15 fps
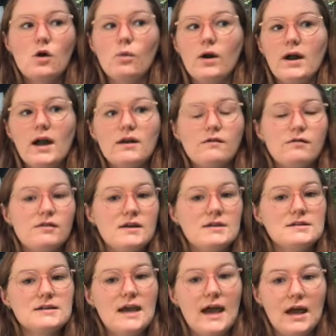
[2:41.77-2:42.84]
what kind of
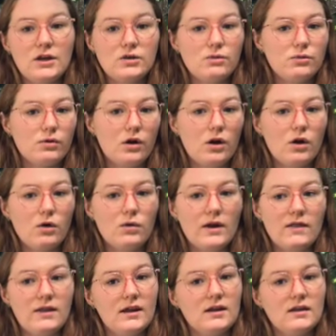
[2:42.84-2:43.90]
things can you grow
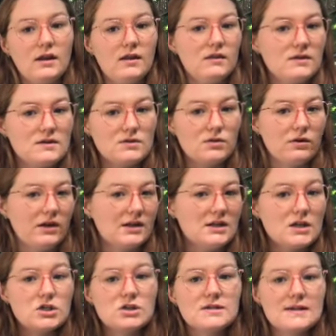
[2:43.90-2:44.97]
in the sort of
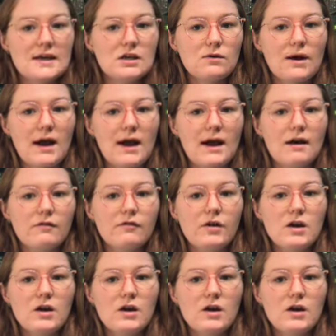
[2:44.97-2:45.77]
conditions that you have.